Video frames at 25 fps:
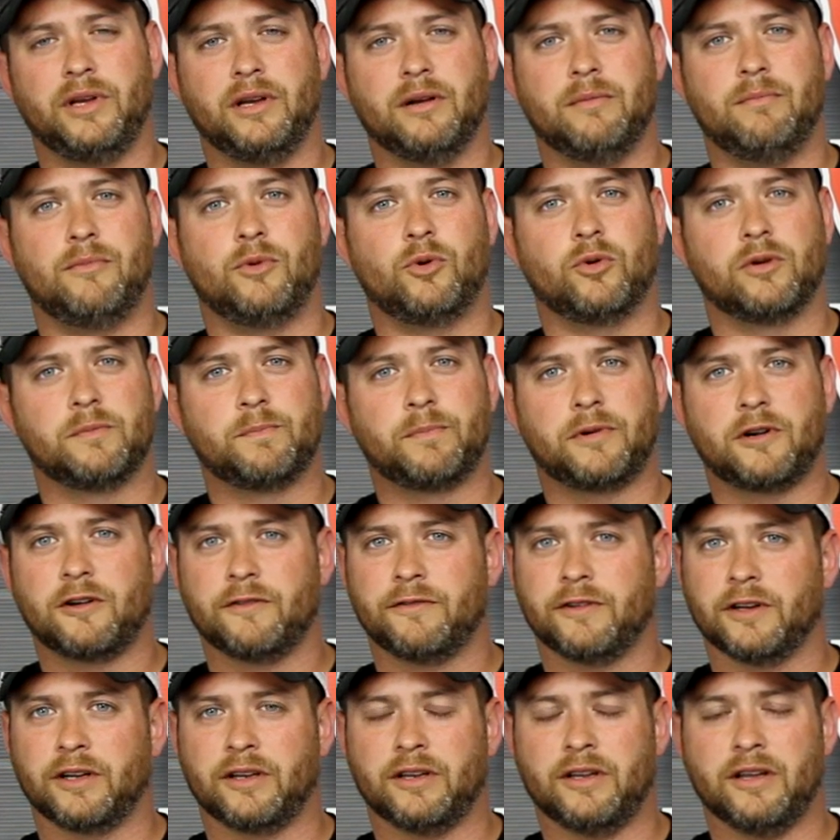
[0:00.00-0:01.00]
be a more
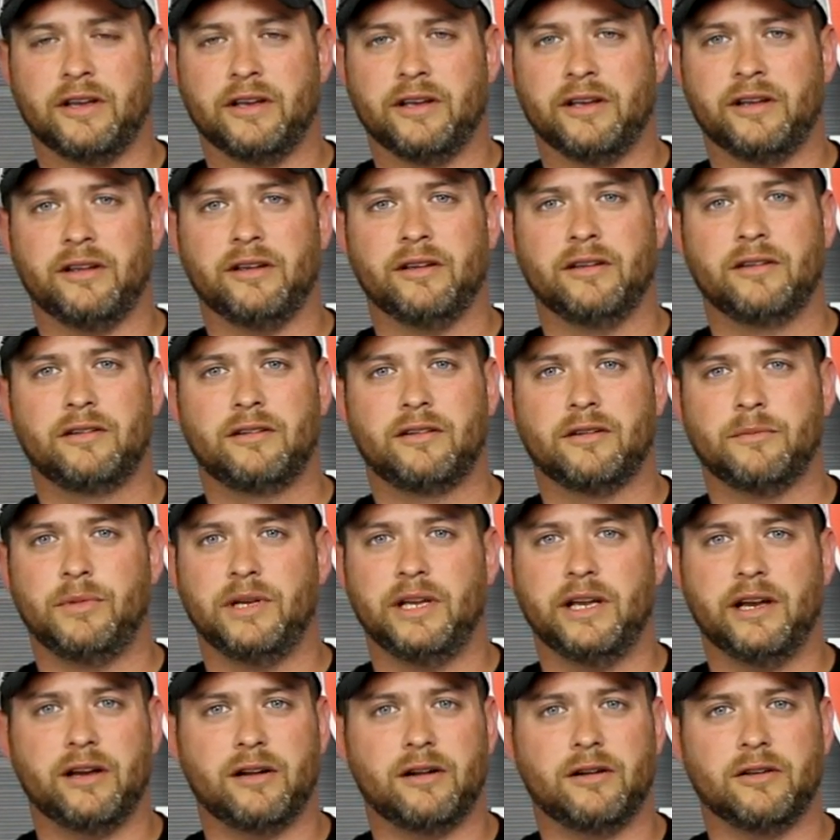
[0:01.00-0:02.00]
perfect day to
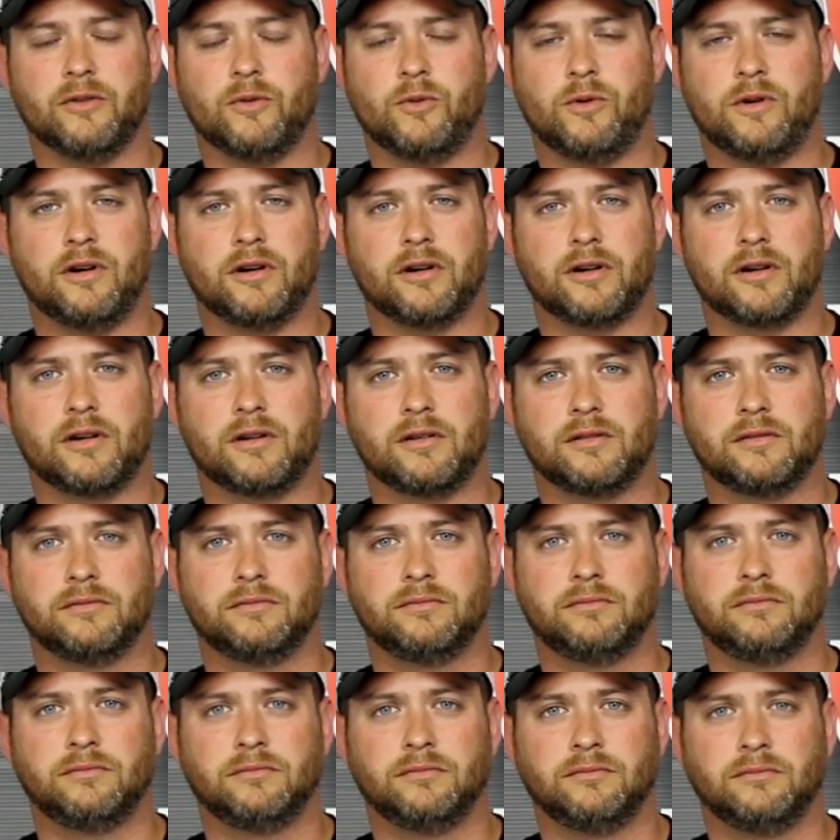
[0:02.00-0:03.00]
be out on the water.
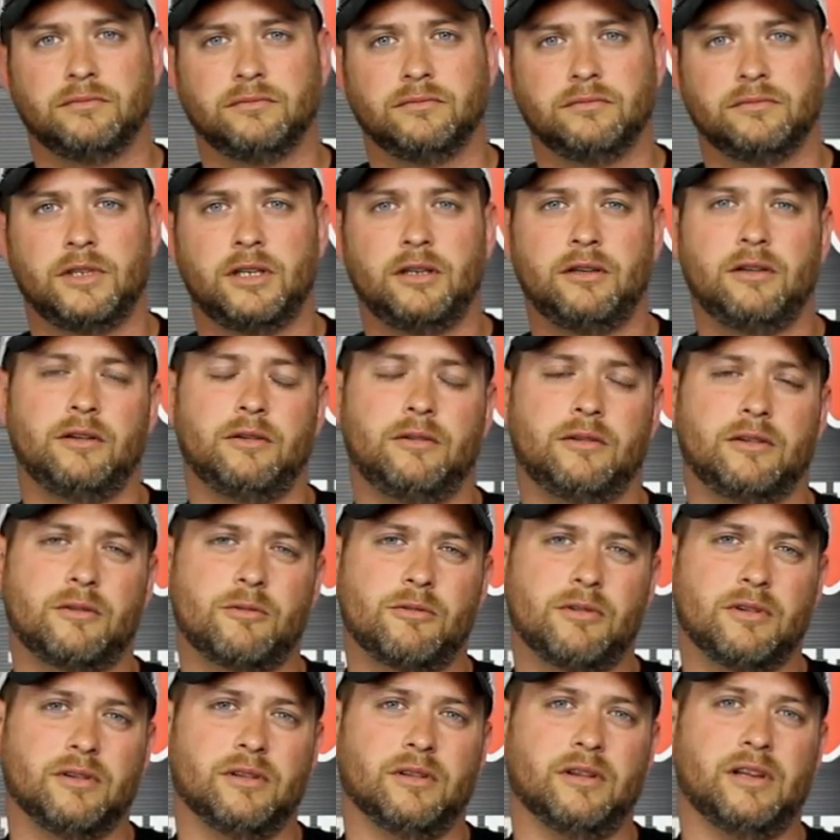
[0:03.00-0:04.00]
Wonder
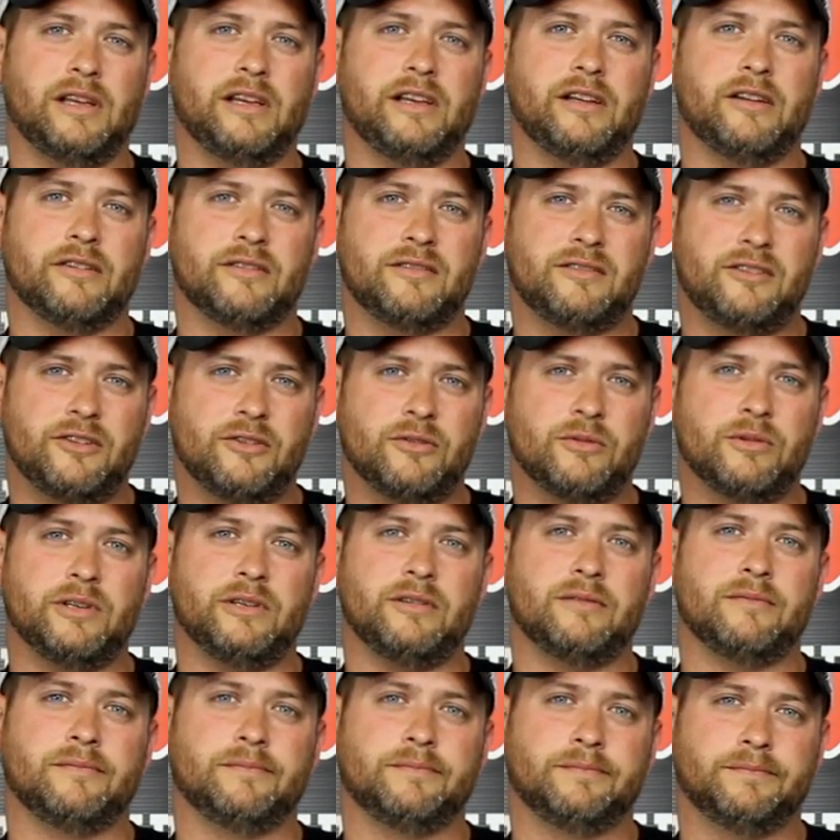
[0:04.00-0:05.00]
what Lynn is
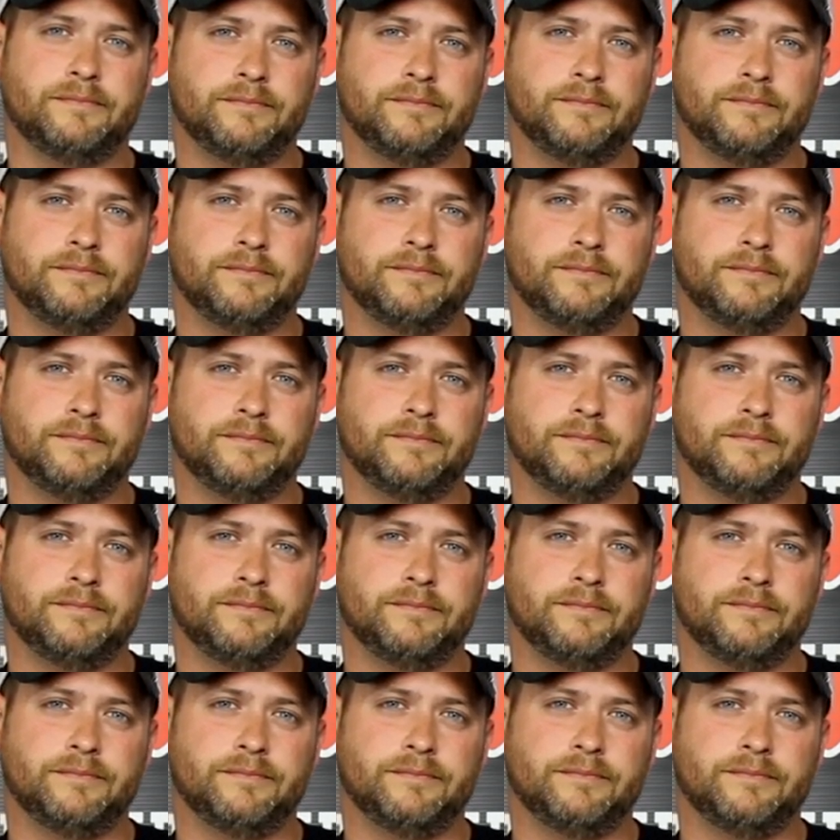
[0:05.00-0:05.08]
doing.